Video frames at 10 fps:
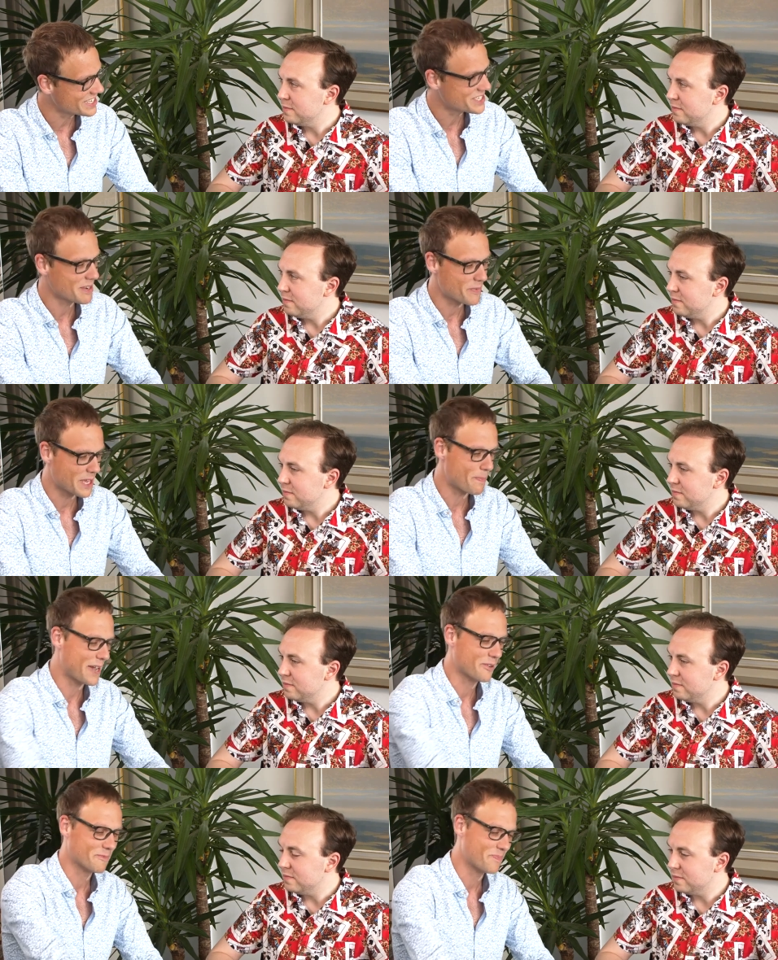Speaker 1: There's something
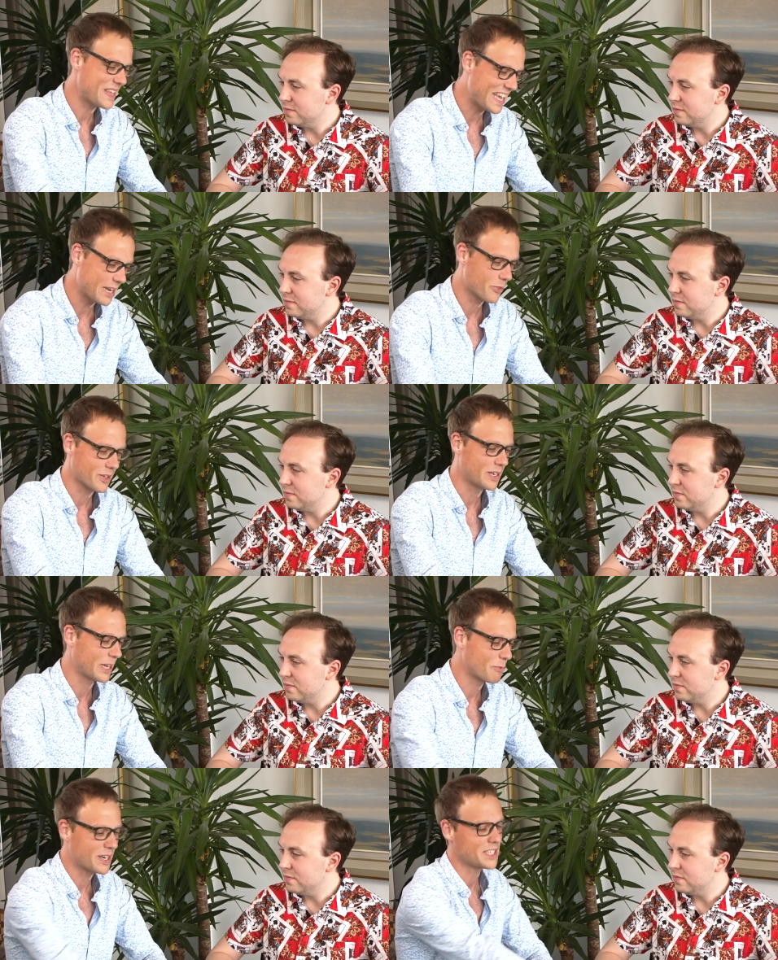about it that
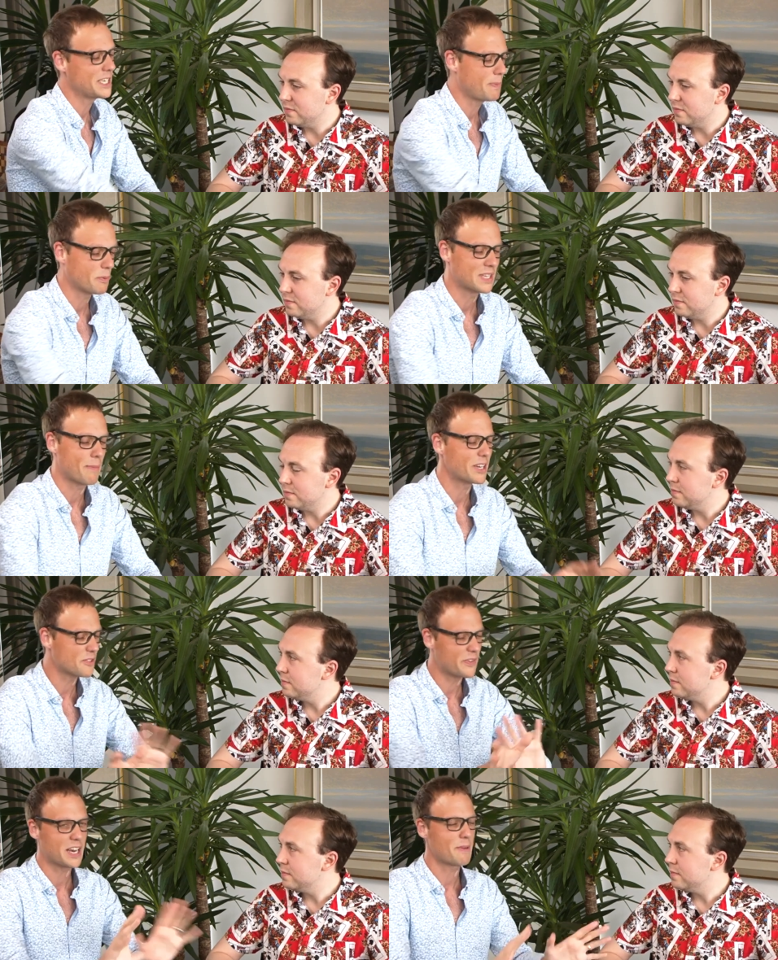like when I see people snap, I
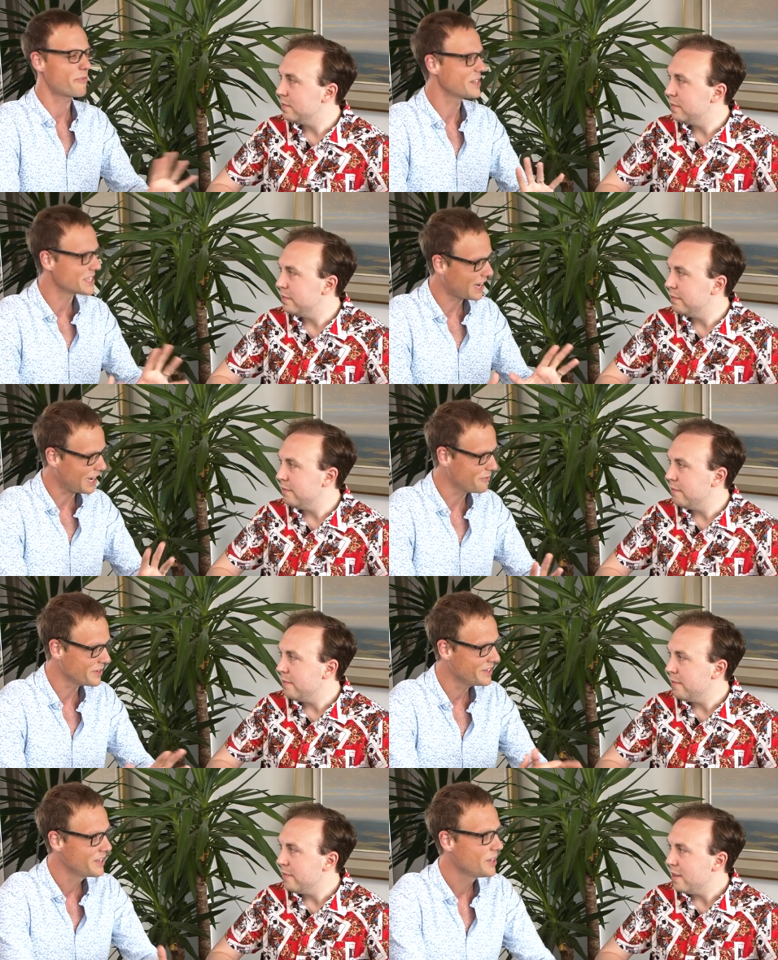just feel like my friends are
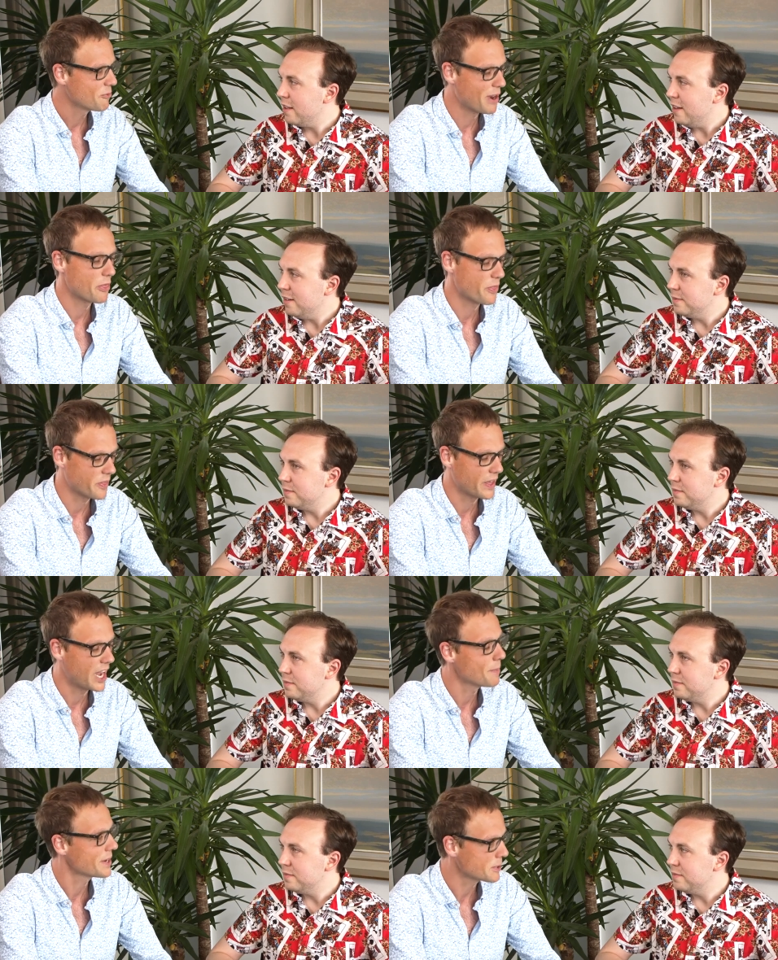clever rather than that
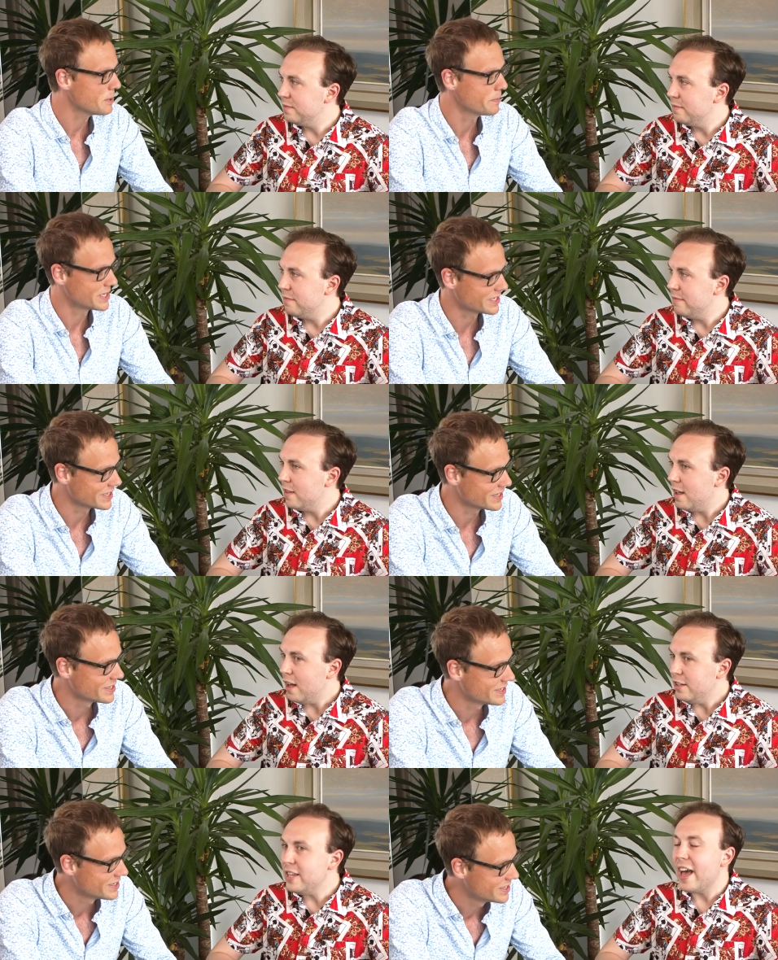I'm incompetent.
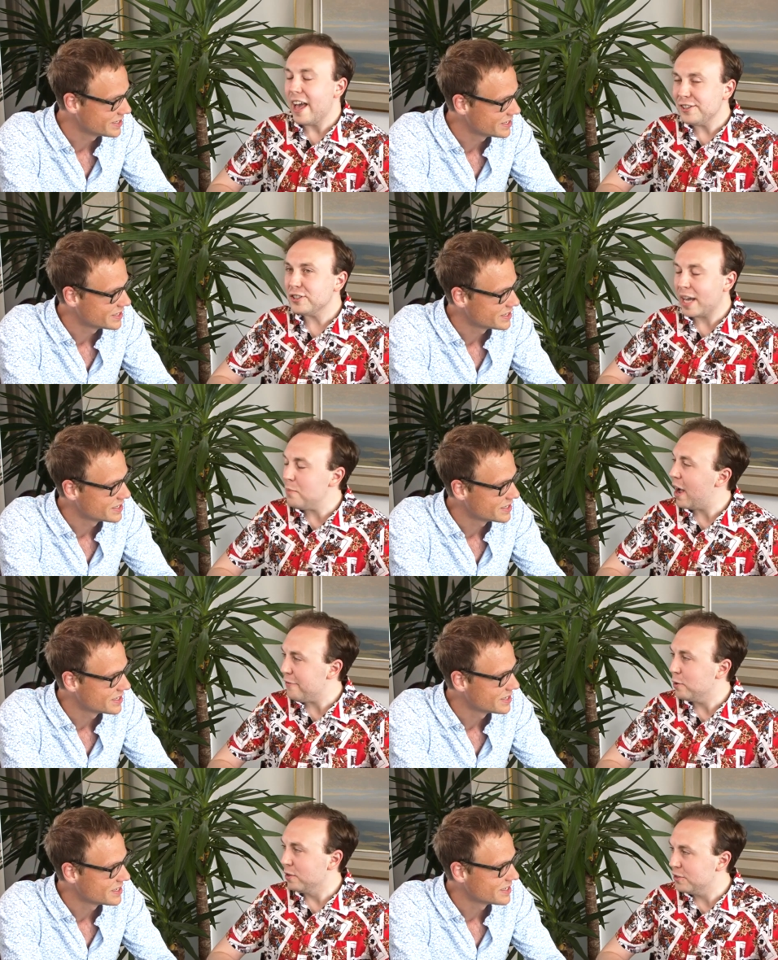
Speaker 2: Yeah, it's a game where
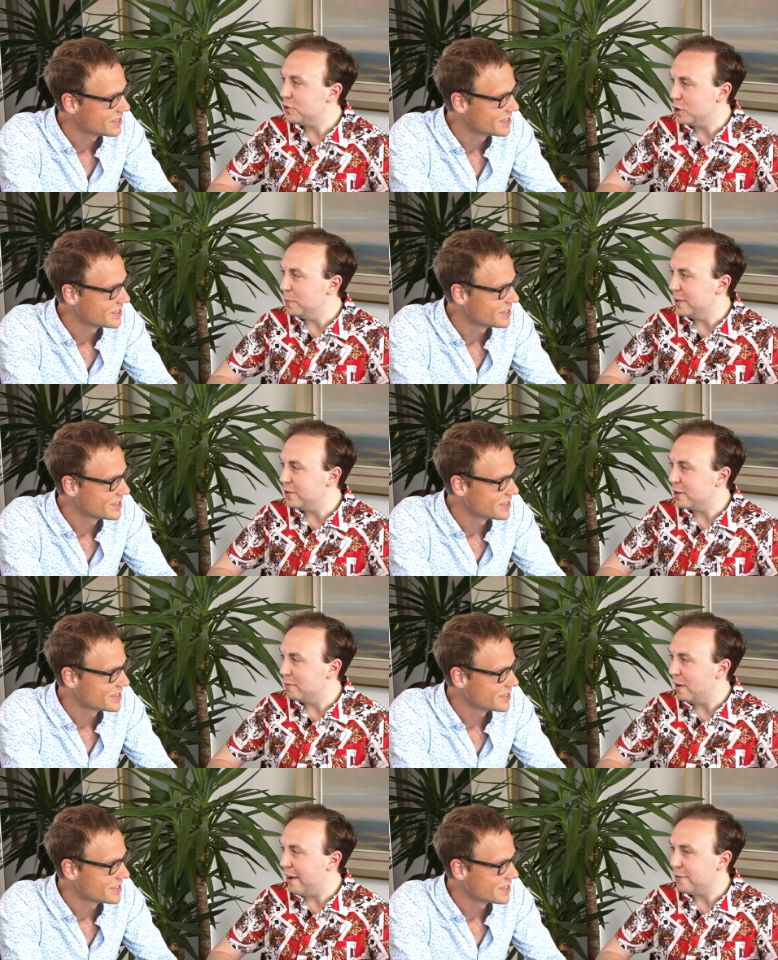everyone's stupid, so
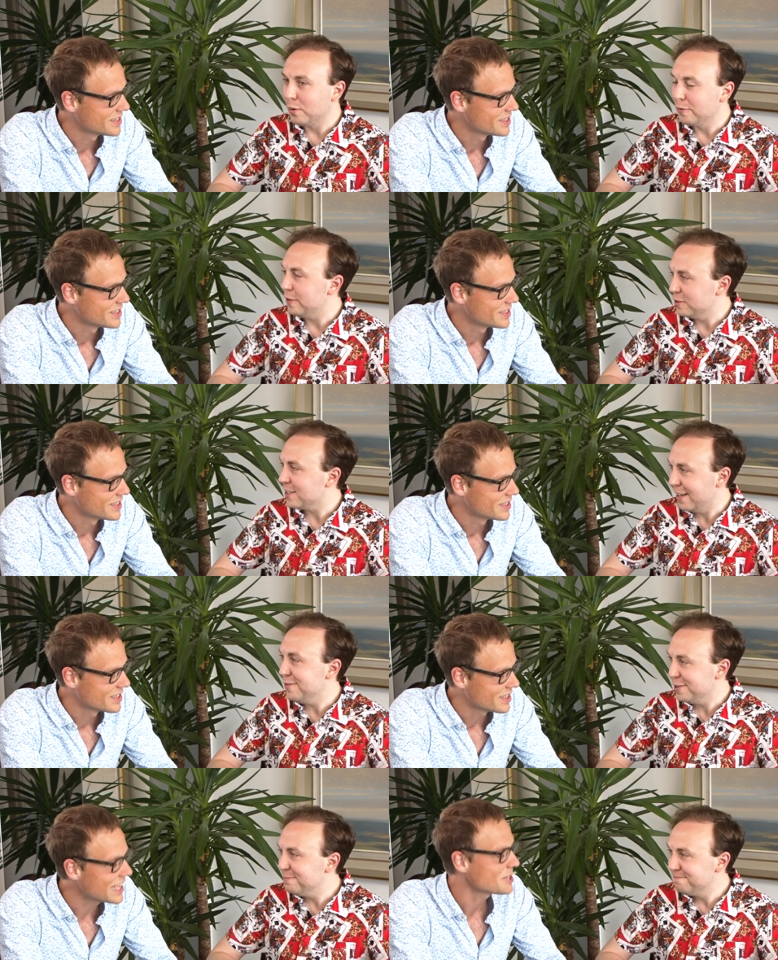everyone feels
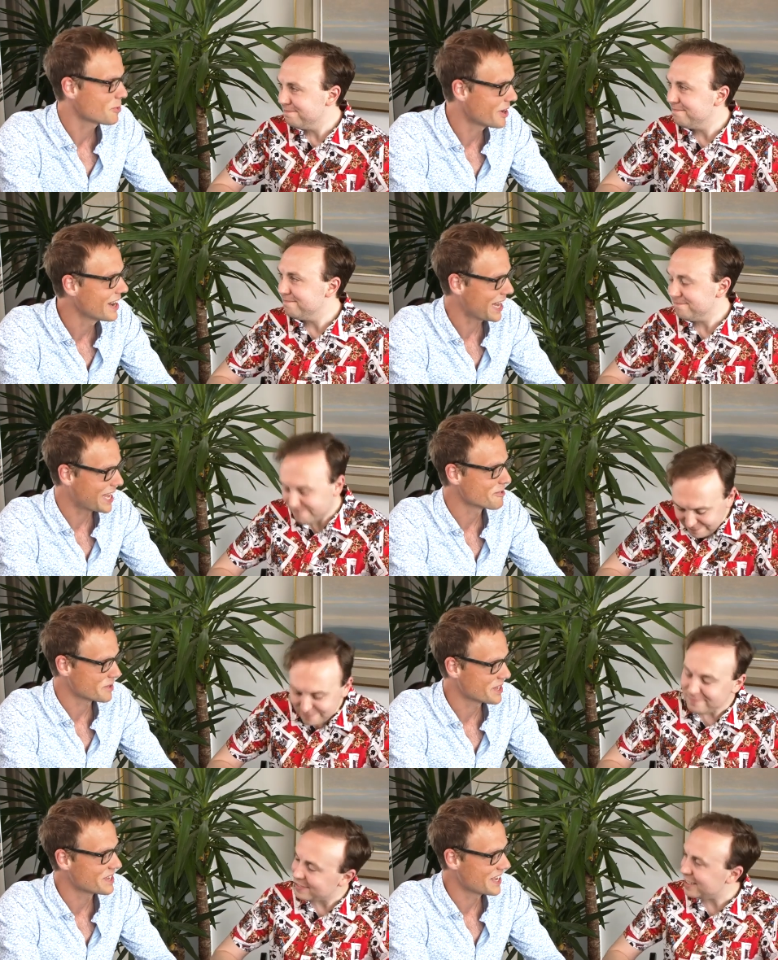clever. That's where I land
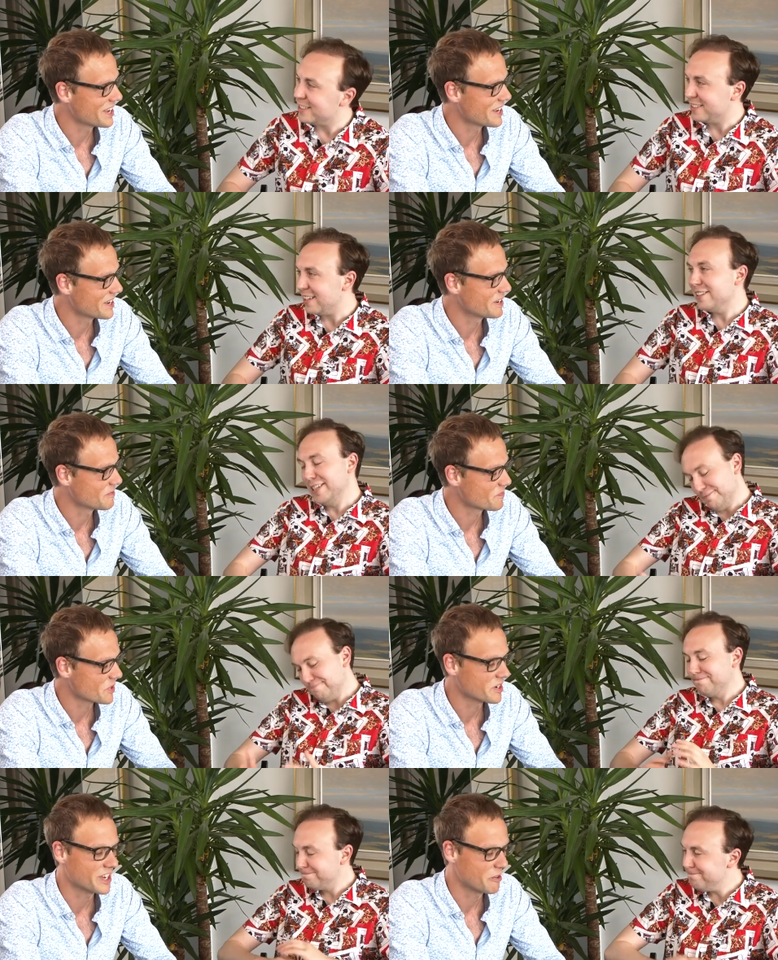with it. That's yeah, exactly yeah. it.
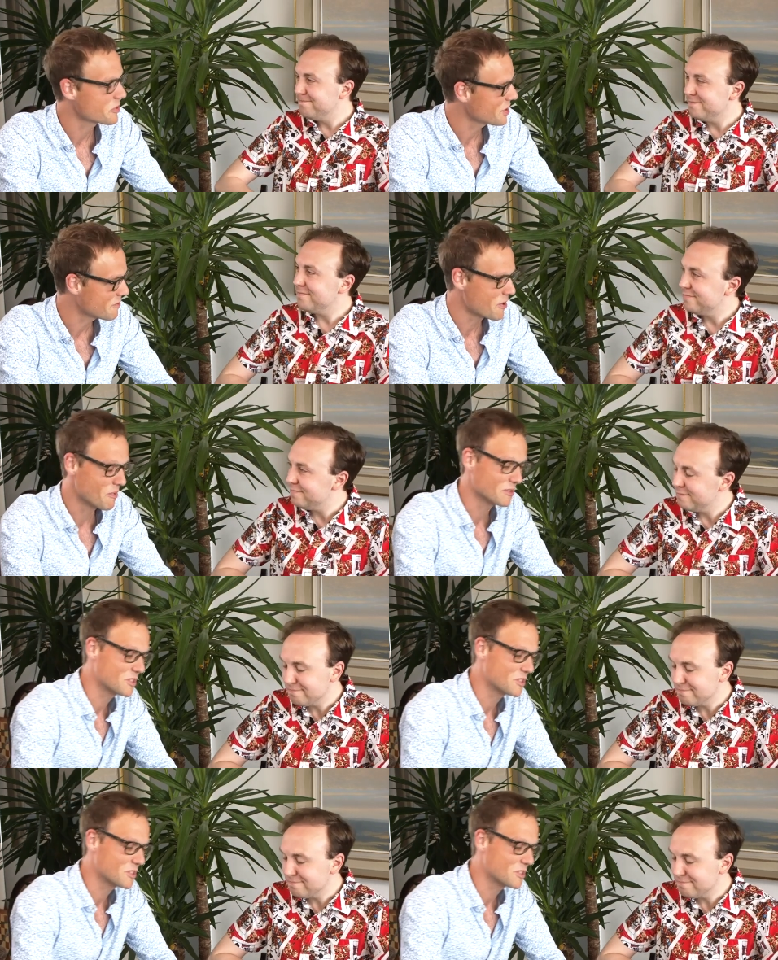Okay, well, thank you very much
Speaker 1: for